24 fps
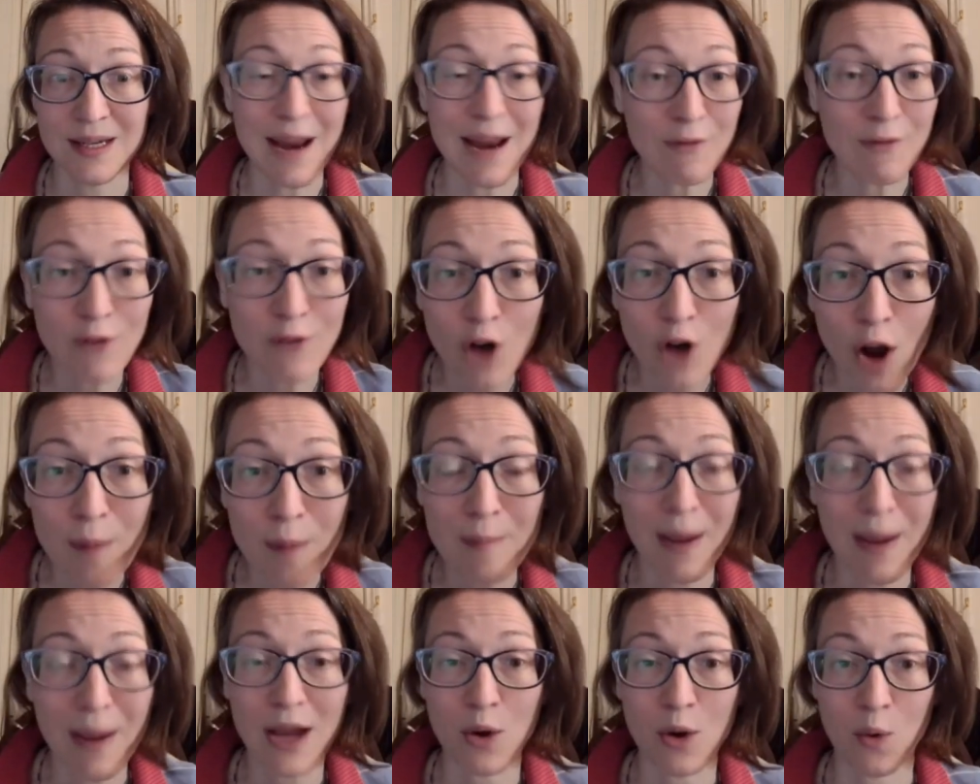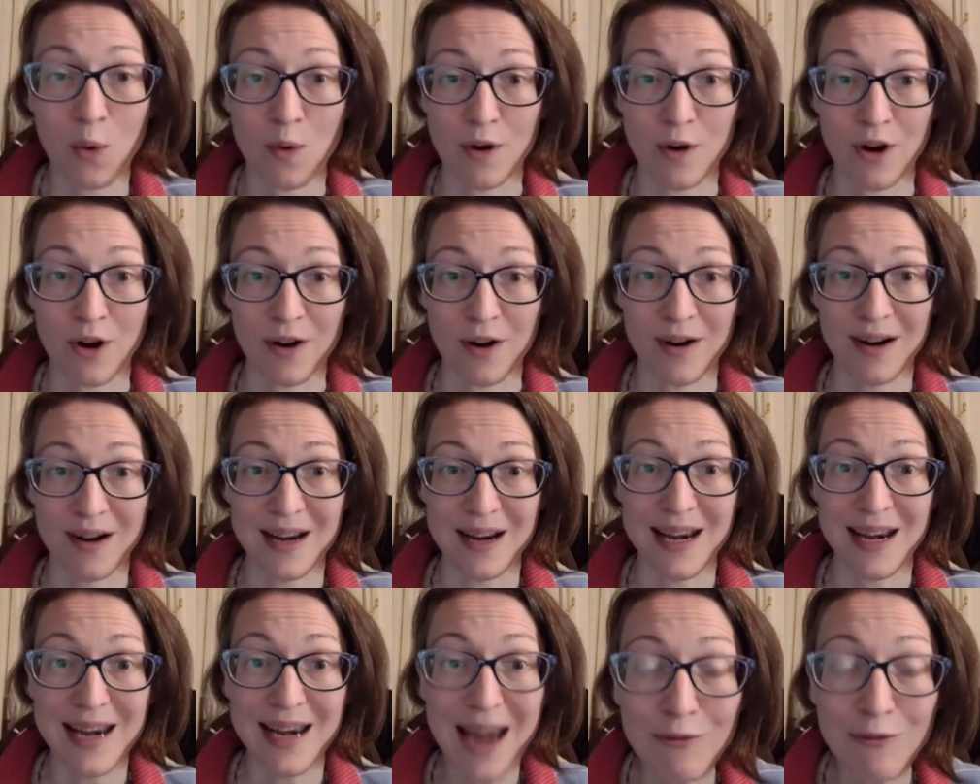Never on my corner,
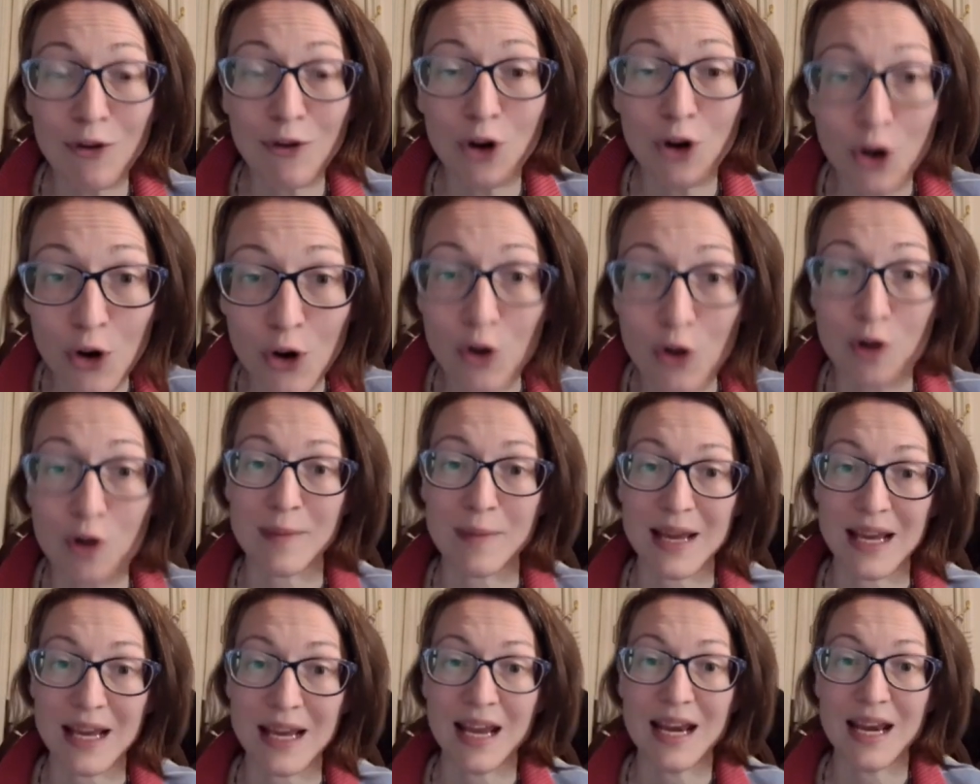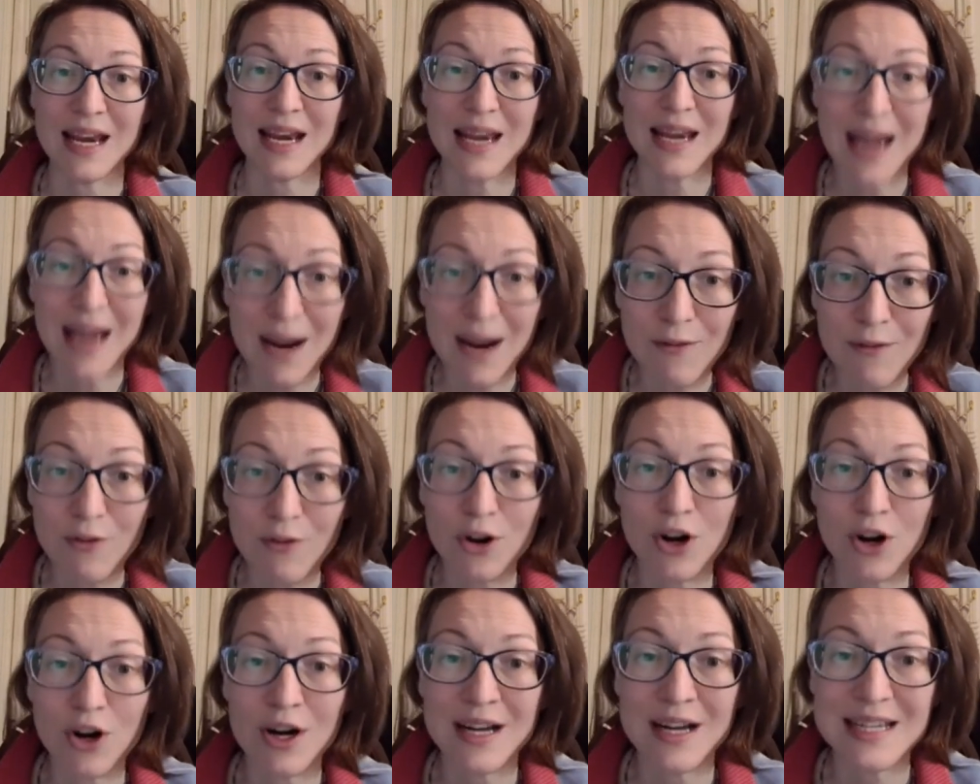never heard me,
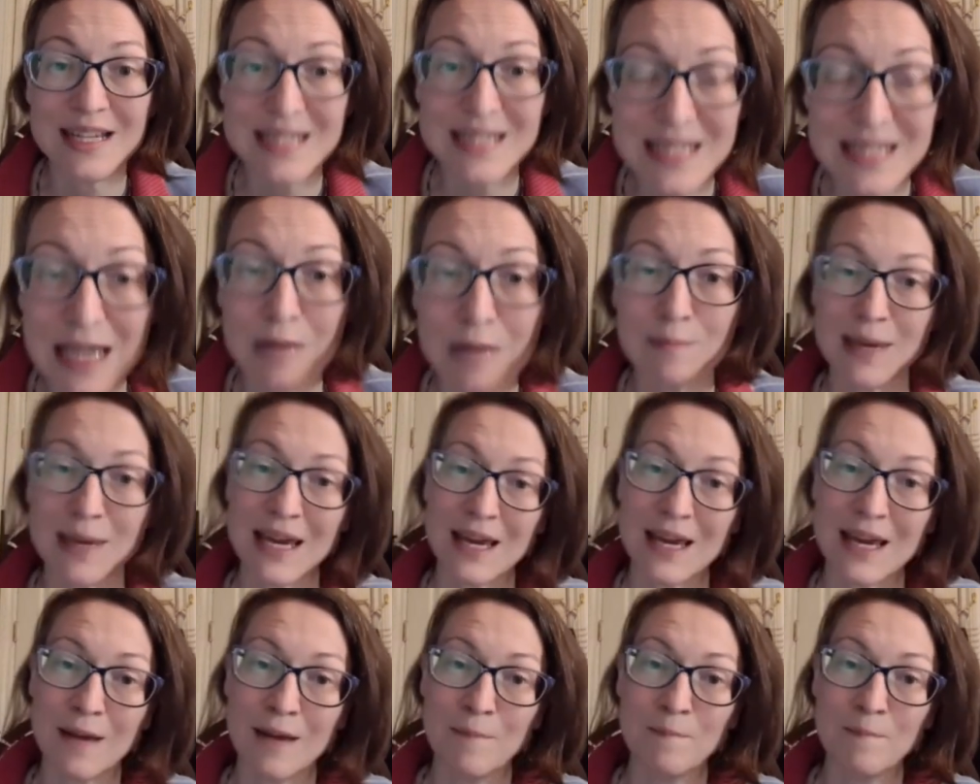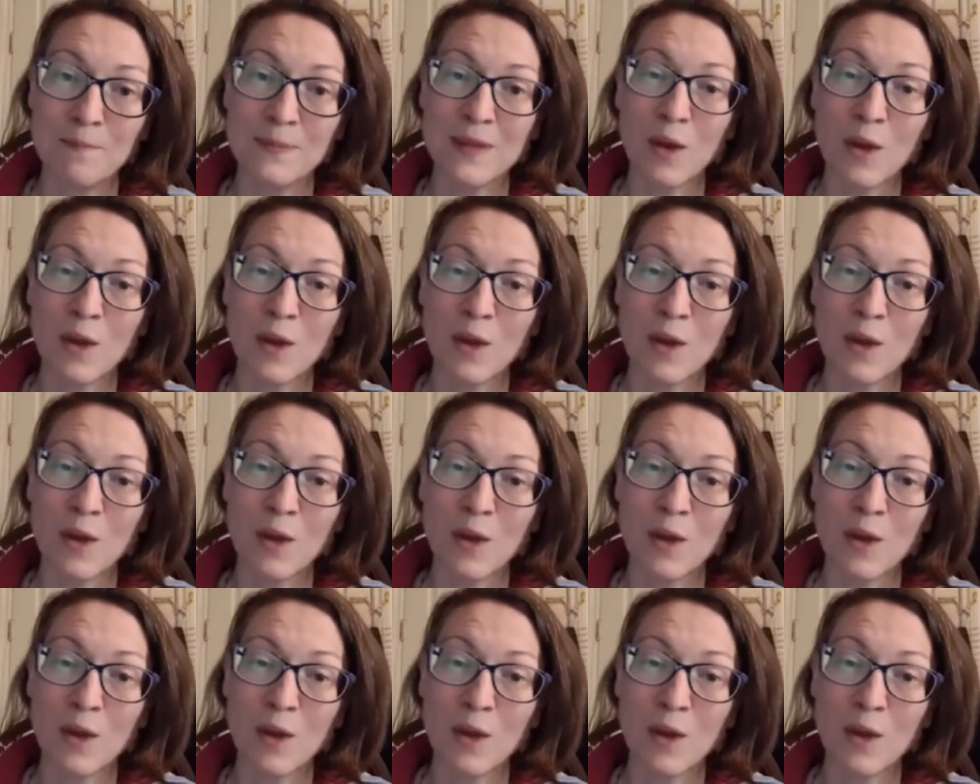never seen me.